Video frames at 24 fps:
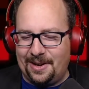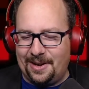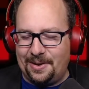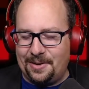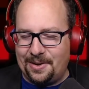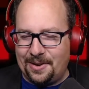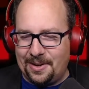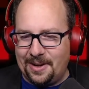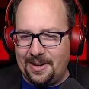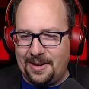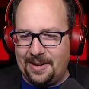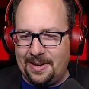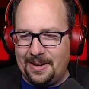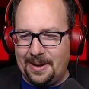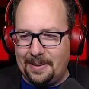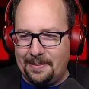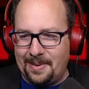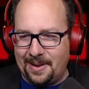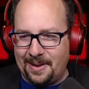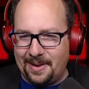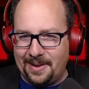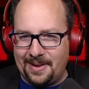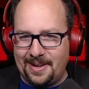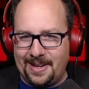good
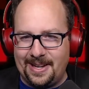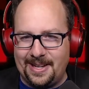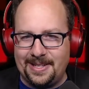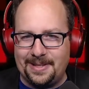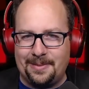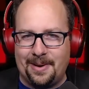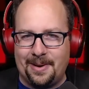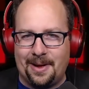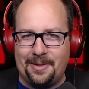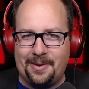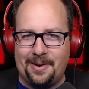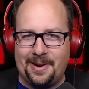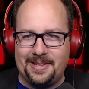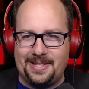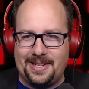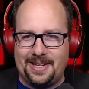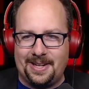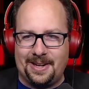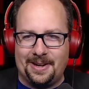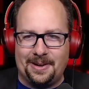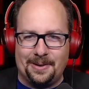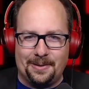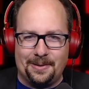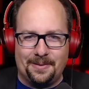abilities, whether it's,
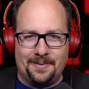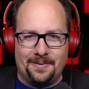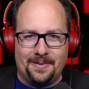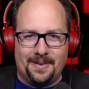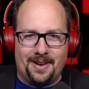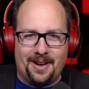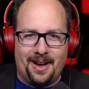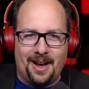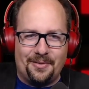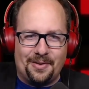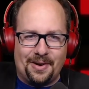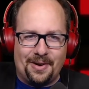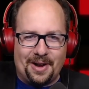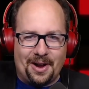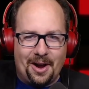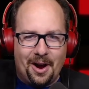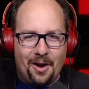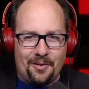hovering